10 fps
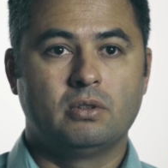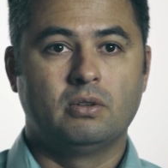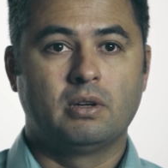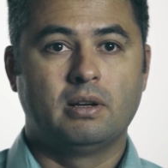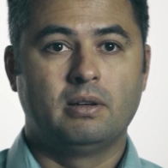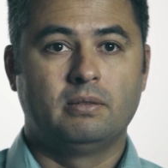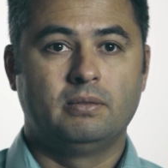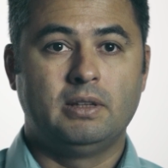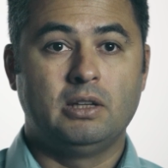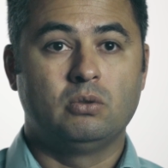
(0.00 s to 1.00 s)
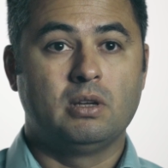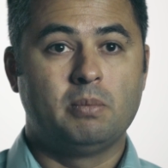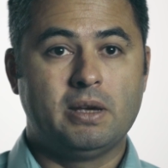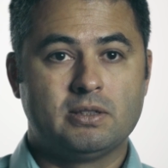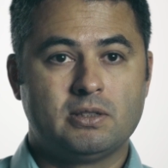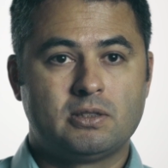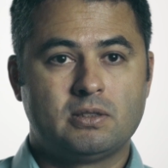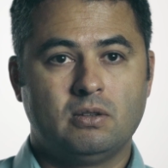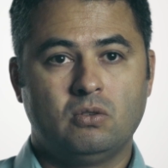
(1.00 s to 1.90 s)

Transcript: on a day-to-day basis